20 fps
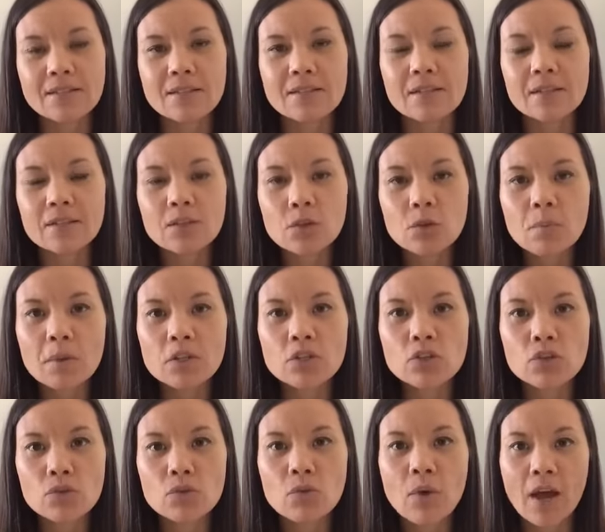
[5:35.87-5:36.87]
It's a little bit
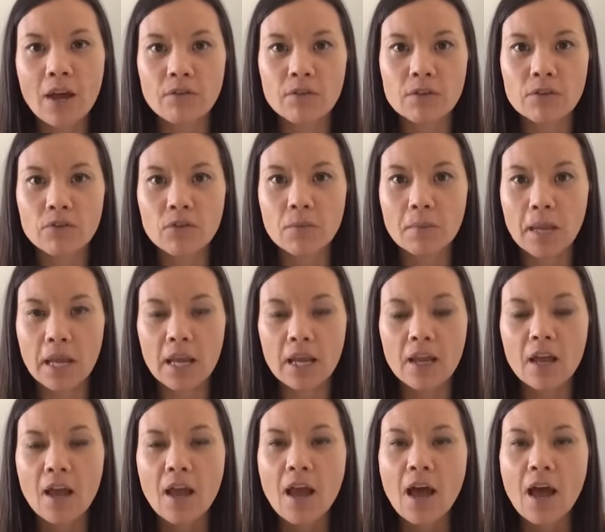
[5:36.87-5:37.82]
too heavy for me.